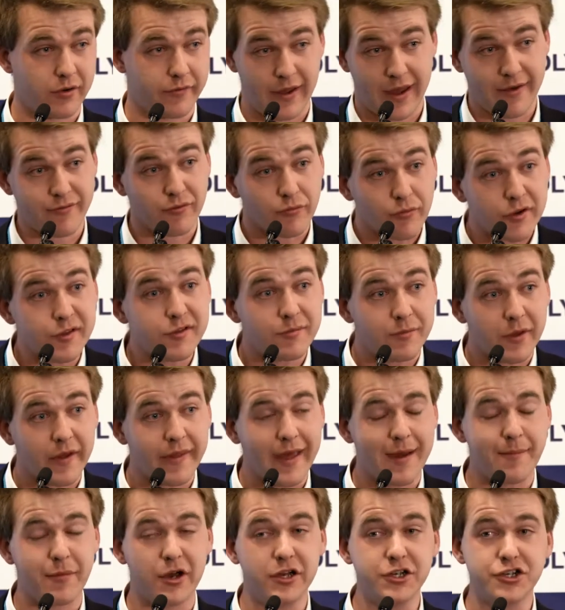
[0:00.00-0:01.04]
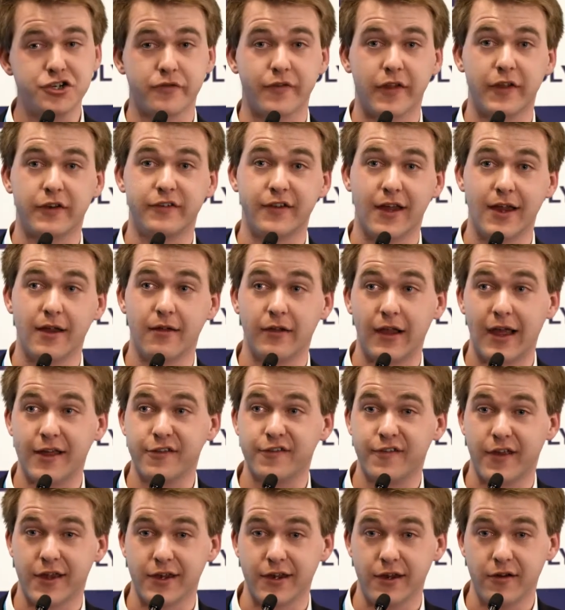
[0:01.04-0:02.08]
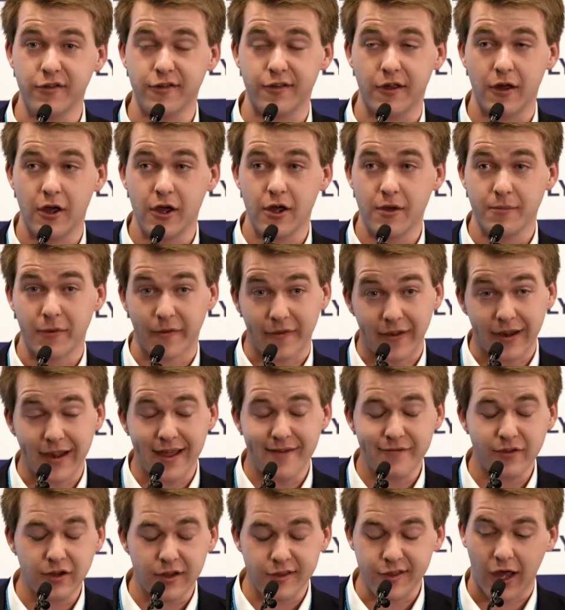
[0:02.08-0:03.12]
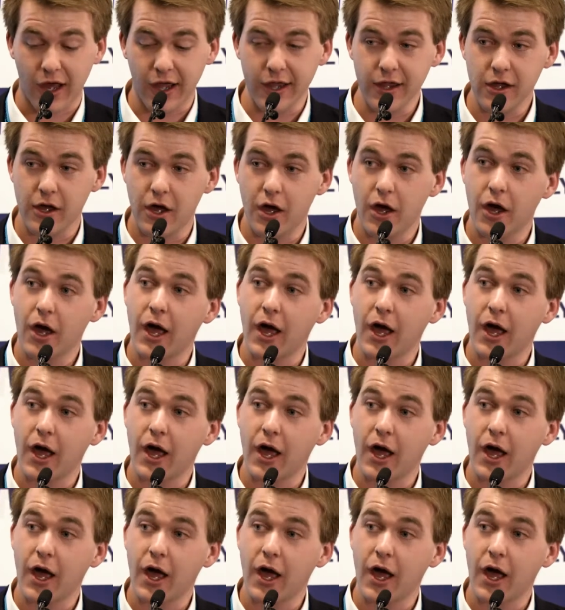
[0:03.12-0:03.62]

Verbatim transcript: they haven't risen by that much over the te- last 10 years, but the level is high.